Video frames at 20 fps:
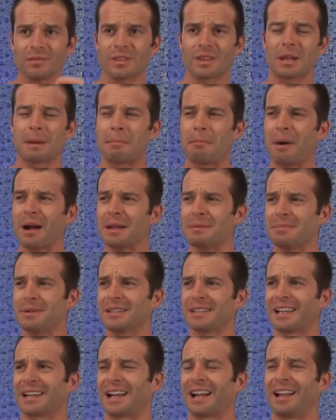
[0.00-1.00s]
There might
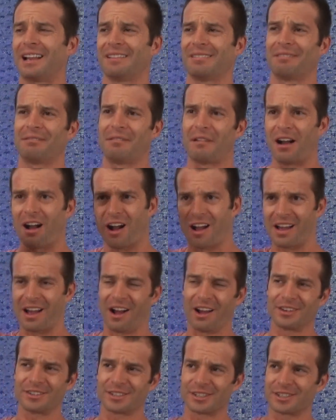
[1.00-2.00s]
be like
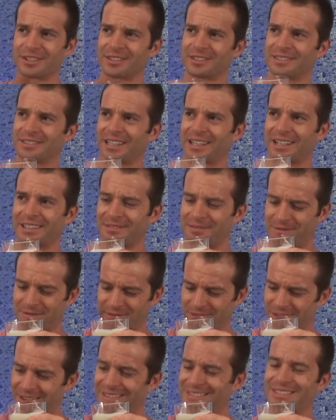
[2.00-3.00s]

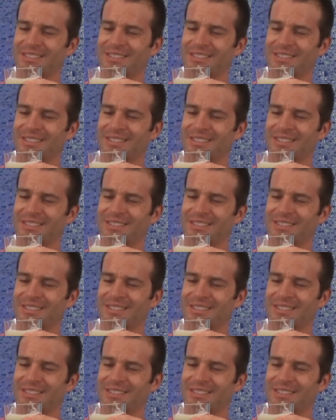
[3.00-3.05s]
a